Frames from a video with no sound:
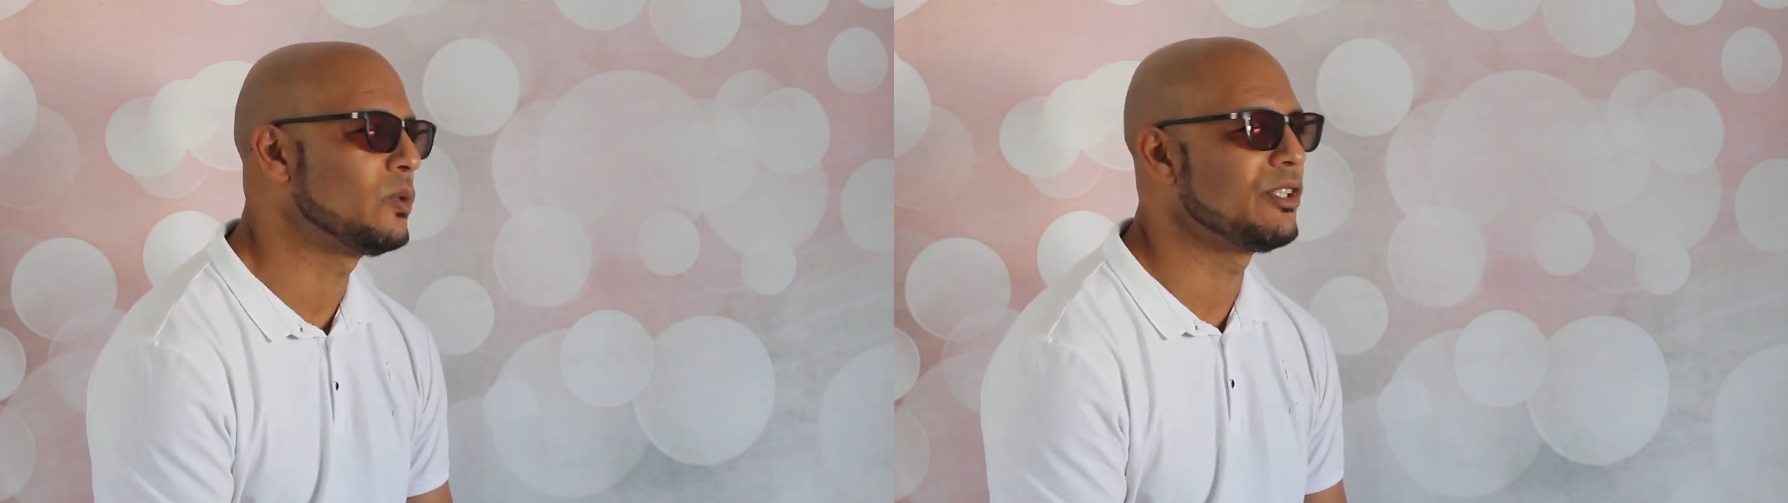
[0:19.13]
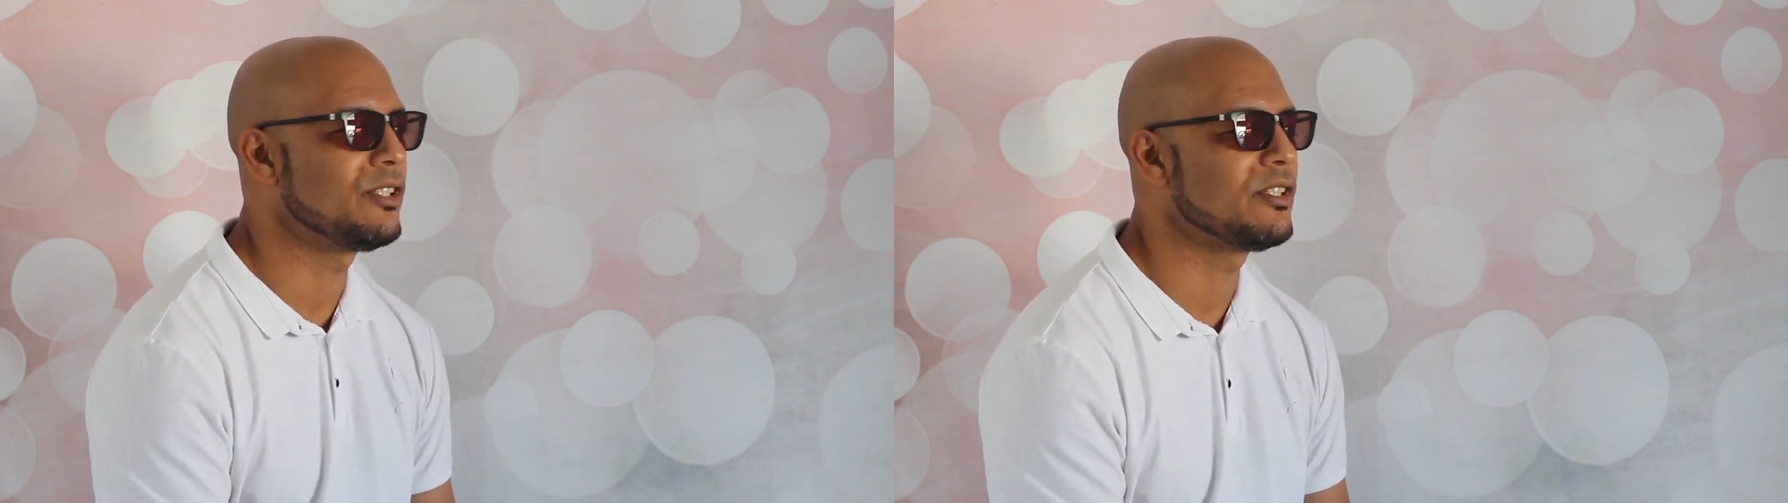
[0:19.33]

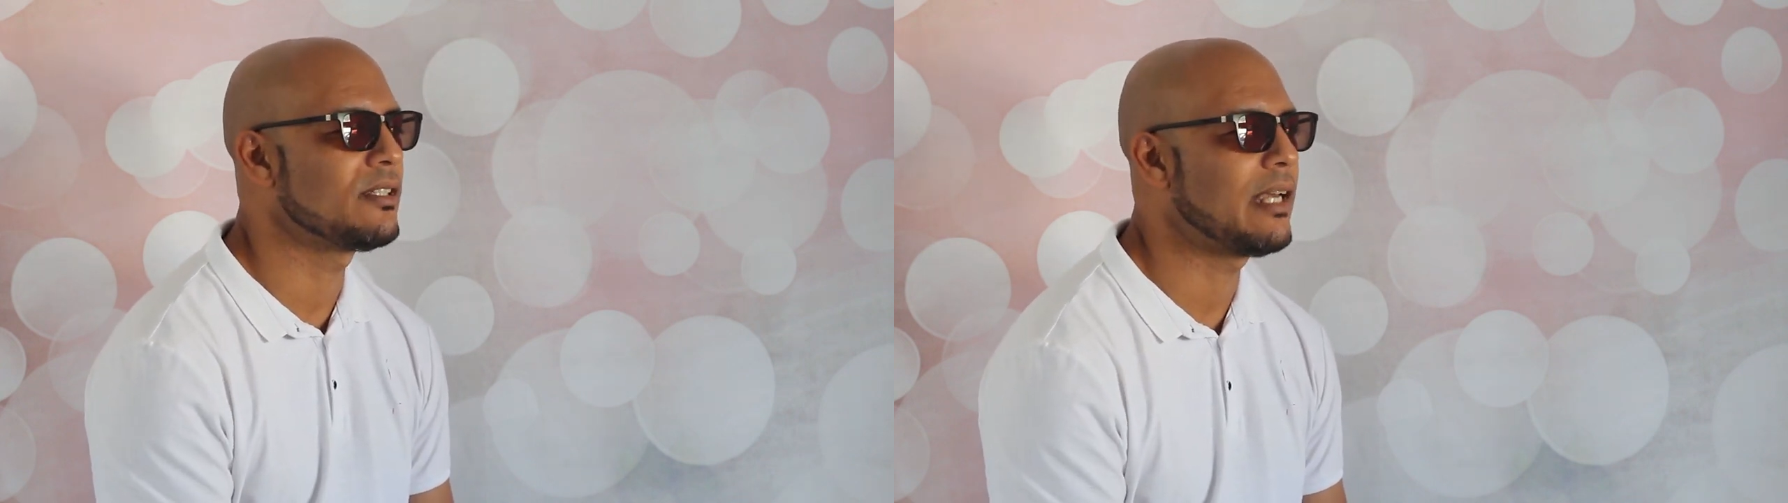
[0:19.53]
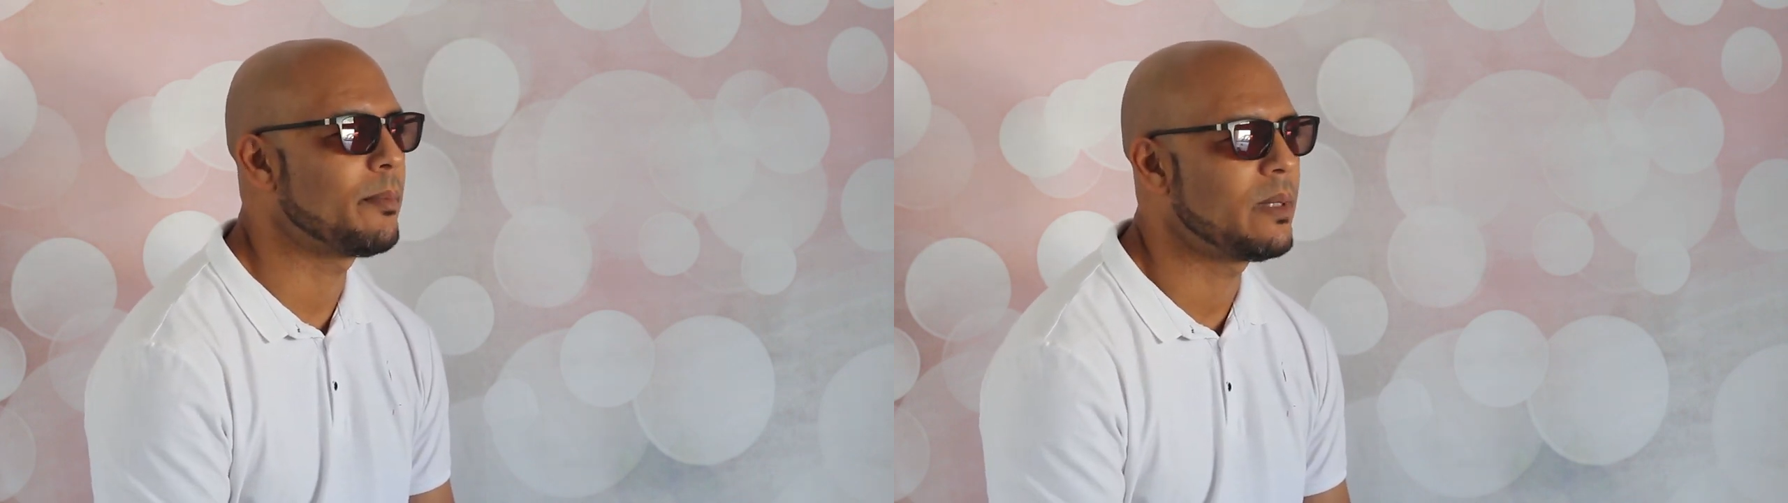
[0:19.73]

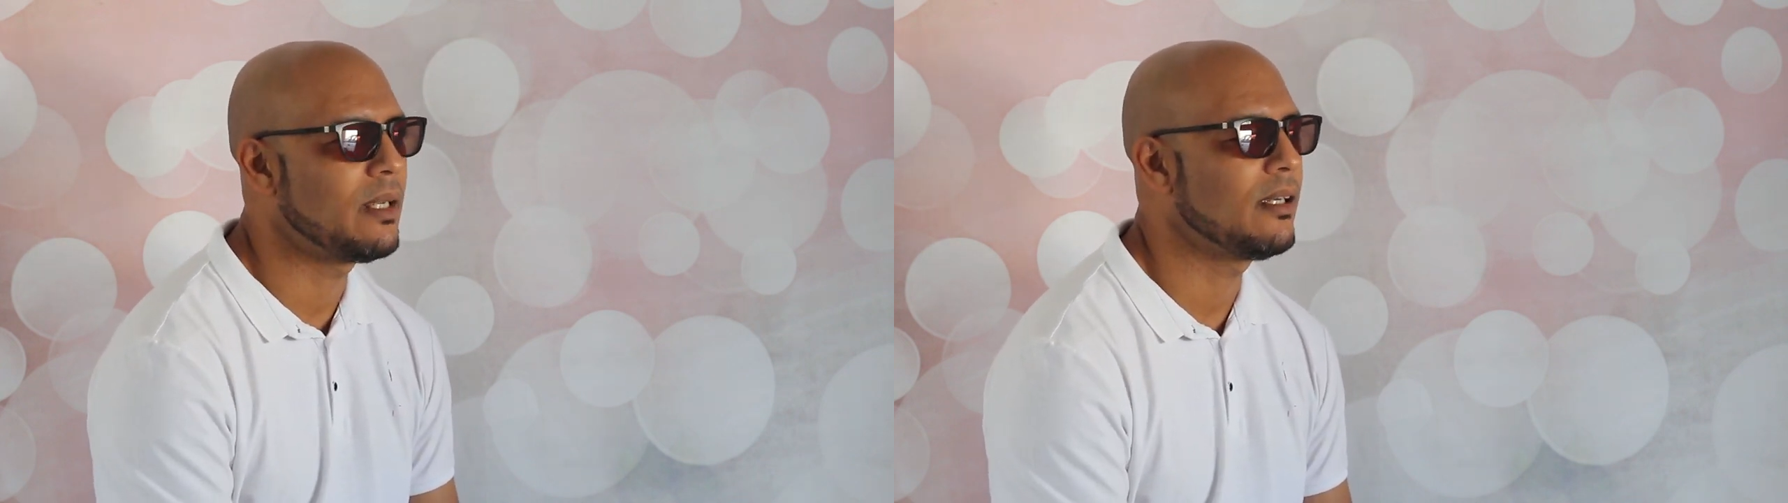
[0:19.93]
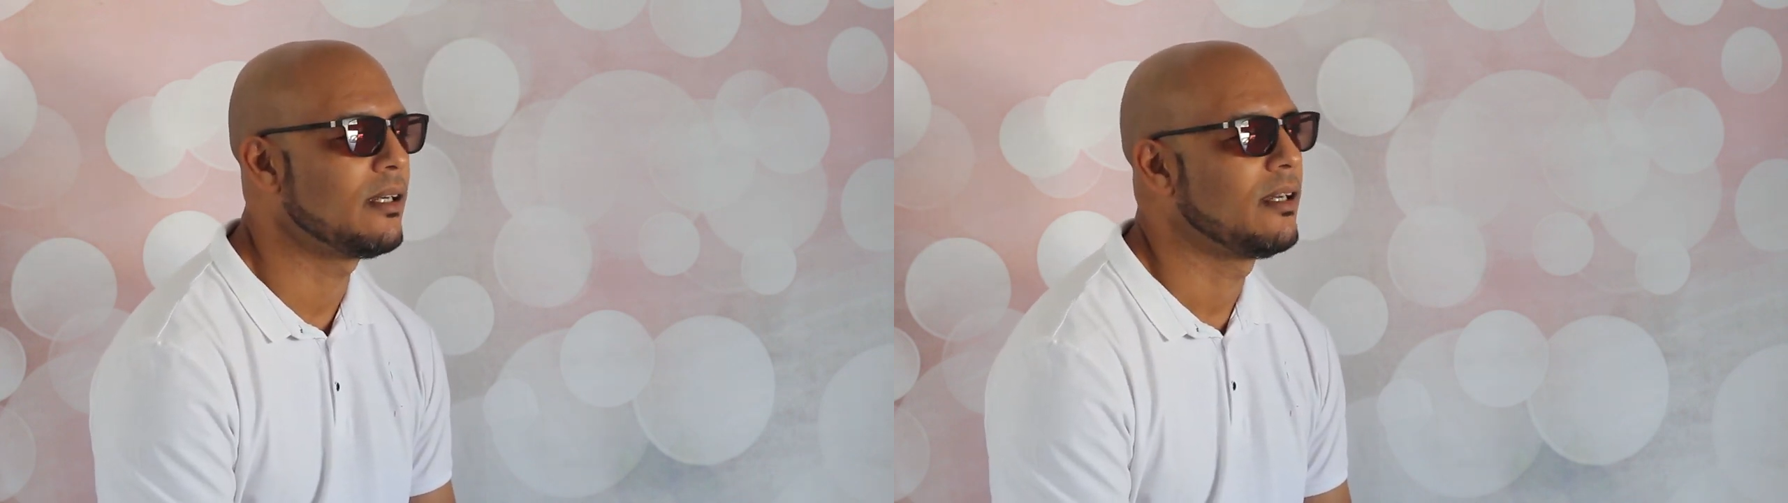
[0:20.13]
auditions
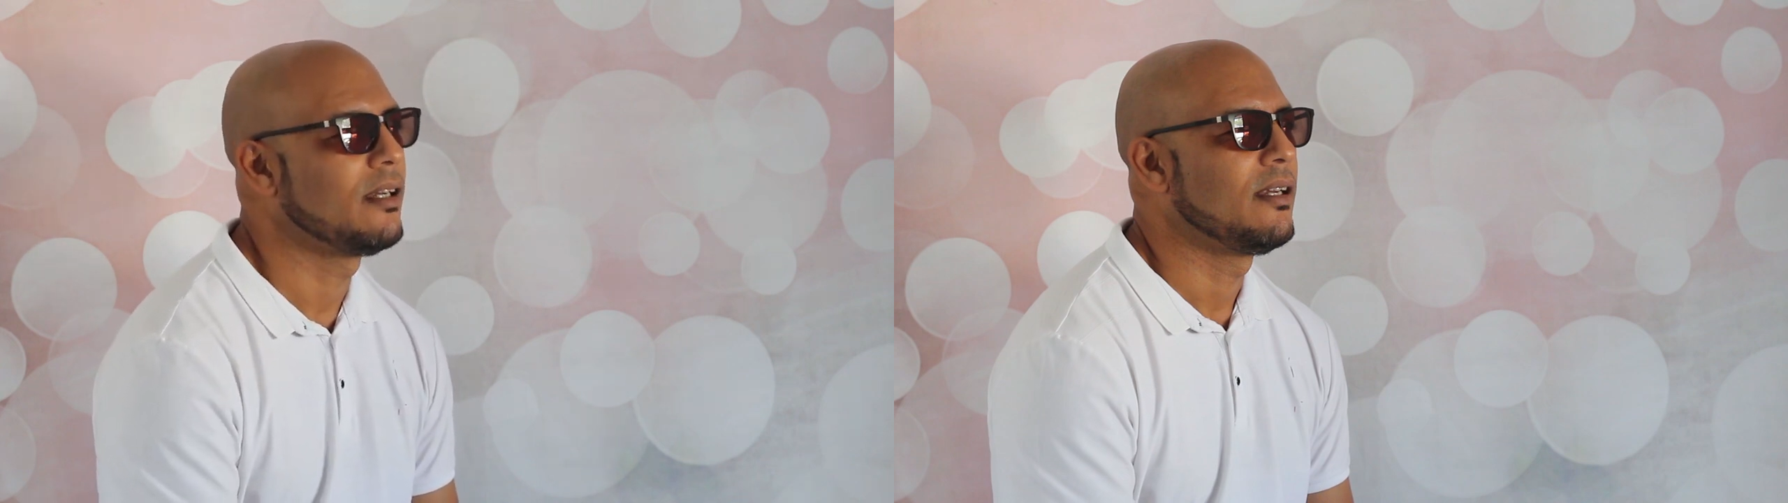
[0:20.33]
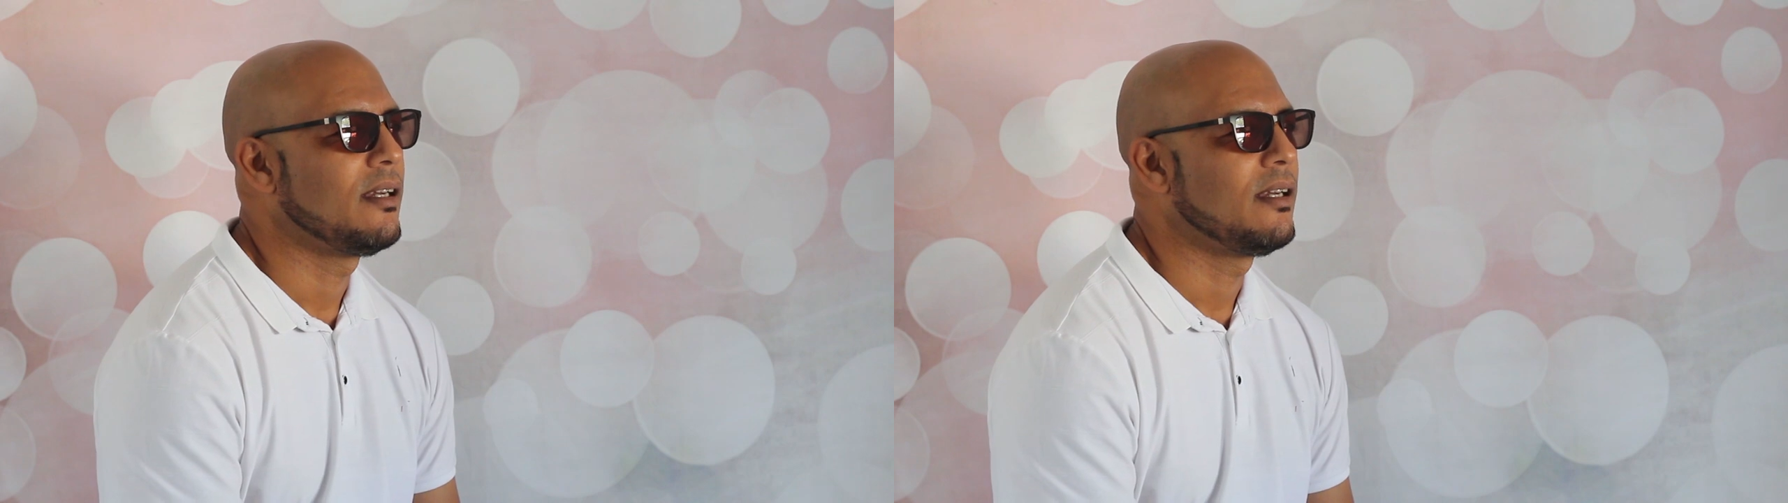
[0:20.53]
happening